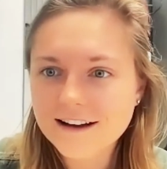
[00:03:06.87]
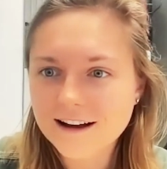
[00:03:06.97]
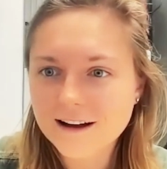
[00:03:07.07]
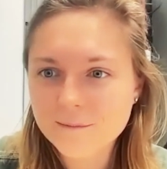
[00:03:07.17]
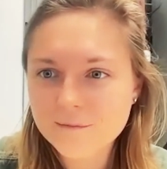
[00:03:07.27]

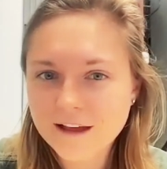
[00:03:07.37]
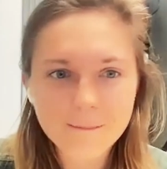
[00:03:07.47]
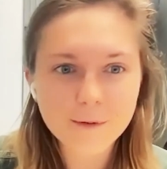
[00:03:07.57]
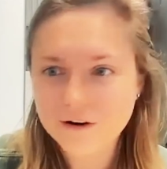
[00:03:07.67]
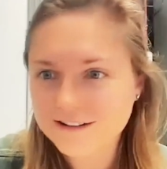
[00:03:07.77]

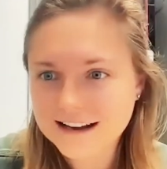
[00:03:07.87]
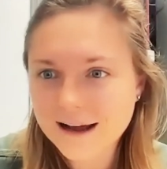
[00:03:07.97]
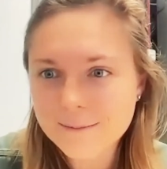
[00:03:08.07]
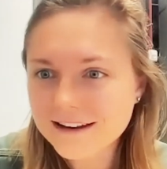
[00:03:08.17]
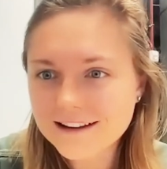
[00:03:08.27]
I'm personally
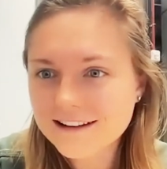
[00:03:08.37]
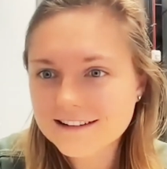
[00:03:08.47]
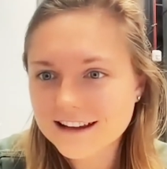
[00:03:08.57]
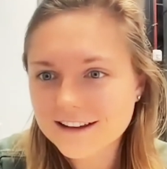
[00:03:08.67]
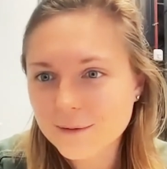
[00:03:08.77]
happy
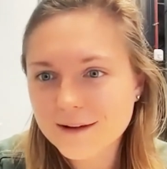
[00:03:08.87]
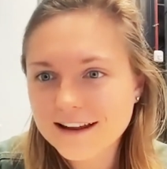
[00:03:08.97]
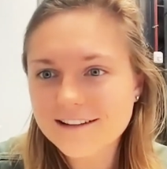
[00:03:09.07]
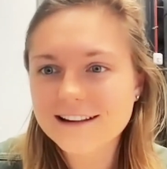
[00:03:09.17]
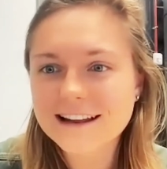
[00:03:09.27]
to give you a
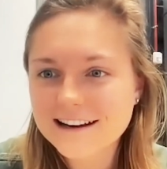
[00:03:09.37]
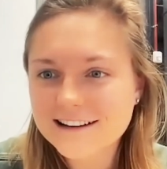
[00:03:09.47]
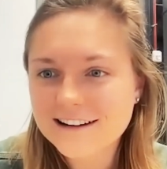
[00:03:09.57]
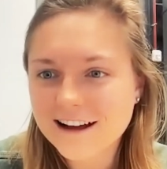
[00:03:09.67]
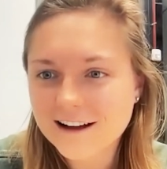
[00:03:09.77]
lay of the
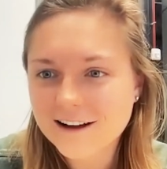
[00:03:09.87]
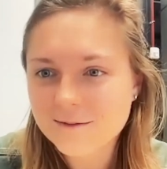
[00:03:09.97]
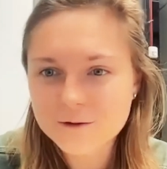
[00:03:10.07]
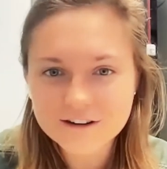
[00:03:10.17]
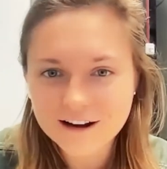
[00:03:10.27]
land.
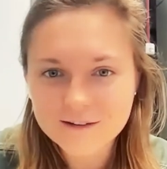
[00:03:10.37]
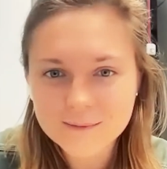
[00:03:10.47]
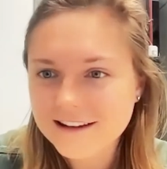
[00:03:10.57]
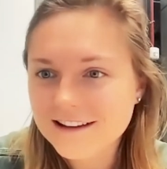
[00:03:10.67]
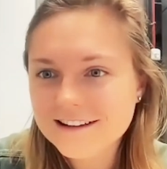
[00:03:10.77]
Reach out to
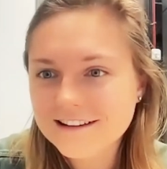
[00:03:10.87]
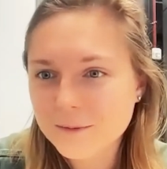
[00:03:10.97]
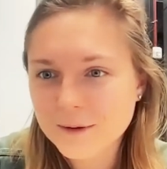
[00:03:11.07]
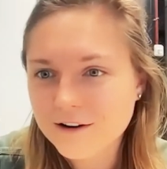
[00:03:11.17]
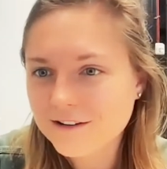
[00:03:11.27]
me,
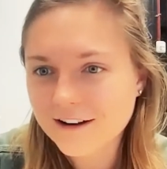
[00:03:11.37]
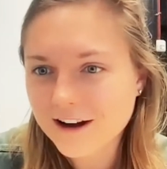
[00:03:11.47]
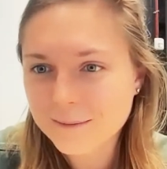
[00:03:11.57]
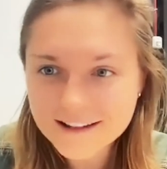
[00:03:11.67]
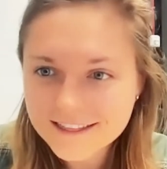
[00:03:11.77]
Twitter,
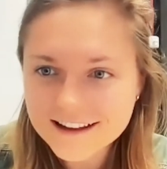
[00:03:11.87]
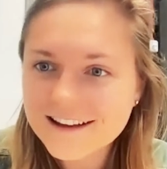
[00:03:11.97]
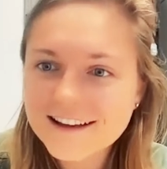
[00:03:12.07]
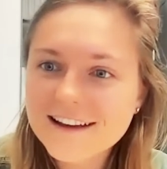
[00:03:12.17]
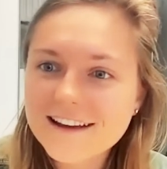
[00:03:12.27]
Telegram,
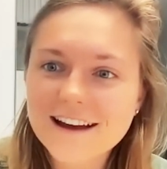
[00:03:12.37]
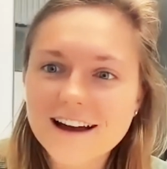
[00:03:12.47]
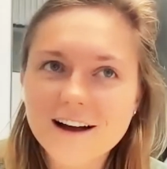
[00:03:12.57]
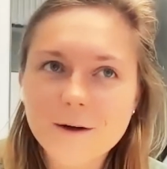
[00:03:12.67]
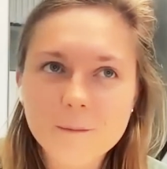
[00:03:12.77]
anything.
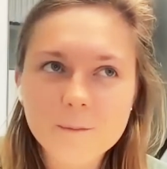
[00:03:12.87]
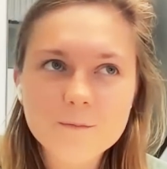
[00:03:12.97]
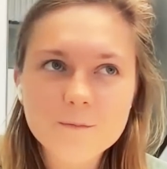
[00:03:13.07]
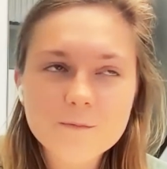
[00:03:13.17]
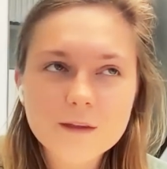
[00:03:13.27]

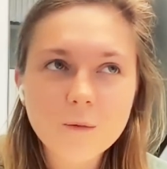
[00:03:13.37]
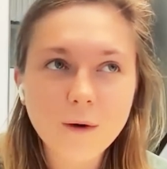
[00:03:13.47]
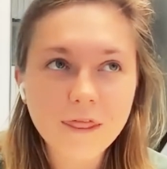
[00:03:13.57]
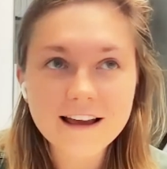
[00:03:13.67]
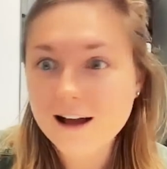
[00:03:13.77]

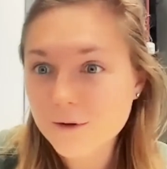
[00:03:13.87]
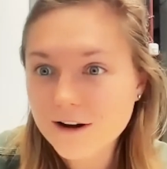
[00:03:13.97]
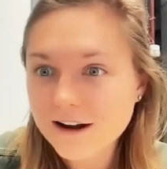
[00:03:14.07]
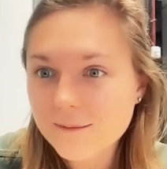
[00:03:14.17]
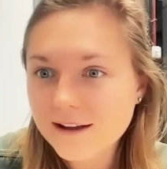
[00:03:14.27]
One thing I would
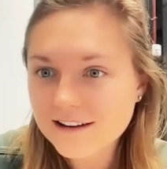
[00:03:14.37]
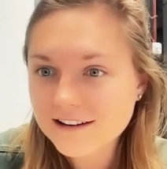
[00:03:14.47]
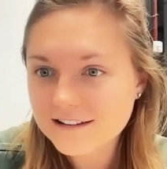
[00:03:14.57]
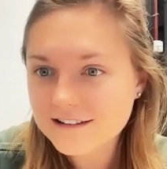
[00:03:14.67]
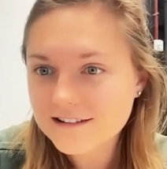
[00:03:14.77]
recommend
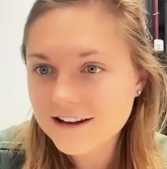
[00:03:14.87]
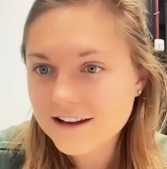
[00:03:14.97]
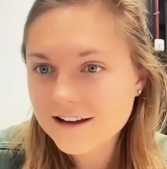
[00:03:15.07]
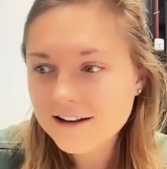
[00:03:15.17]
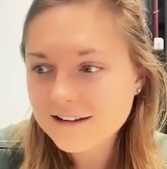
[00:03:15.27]
is
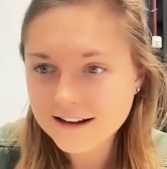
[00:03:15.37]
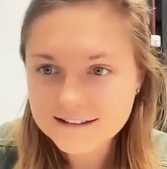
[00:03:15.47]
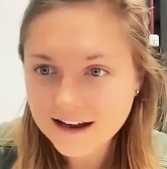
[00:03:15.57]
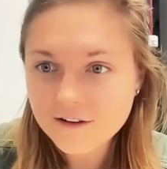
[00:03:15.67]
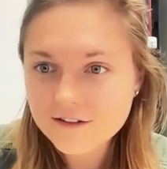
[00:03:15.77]

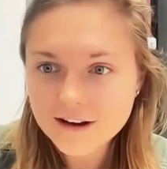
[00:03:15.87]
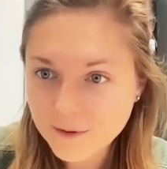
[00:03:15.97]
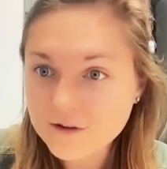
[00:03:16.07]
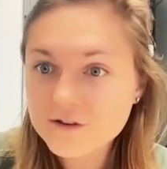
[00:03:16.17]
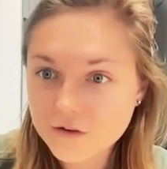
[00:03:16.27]
test out a
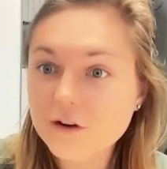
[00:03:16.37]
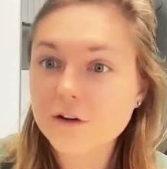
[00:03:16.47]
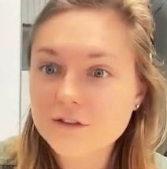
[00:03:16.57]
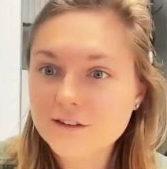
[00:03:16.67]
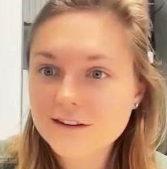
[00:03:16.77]
bunch of
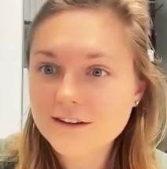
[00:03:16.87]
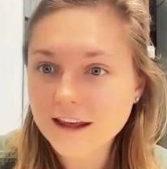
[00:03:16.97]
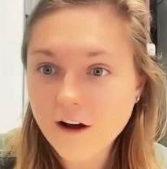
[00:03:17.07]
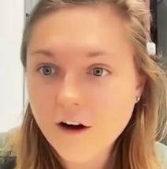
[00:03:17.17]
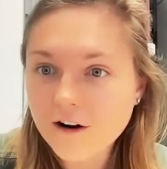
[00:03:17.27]
circles.
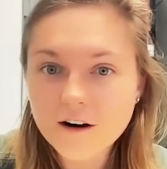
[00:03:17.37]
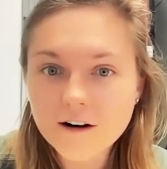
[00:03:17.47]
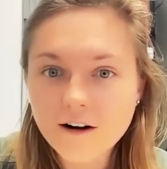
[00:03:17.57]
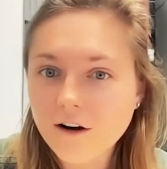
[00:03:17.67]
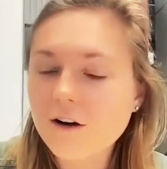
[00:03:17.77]
They
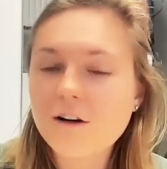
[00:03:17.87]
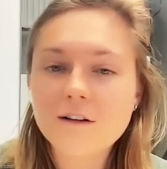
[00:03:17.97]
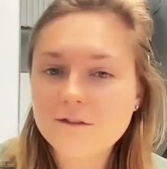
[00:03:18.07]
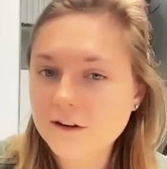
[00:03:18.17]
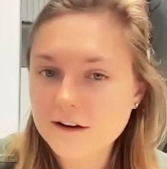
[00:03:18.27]
are
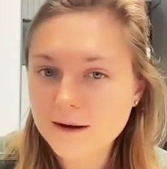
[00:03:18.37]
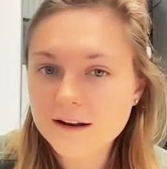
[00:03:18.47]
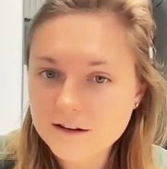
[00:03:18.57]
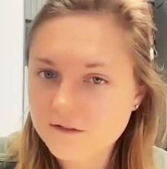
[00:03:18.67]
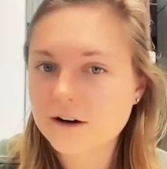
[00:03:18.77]
all
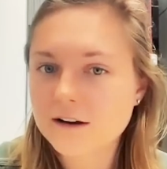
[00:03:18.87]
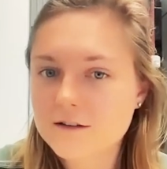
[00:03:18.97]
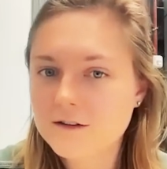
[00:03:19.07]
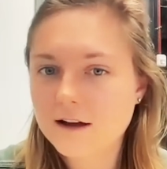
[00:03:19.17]
fundamentally different.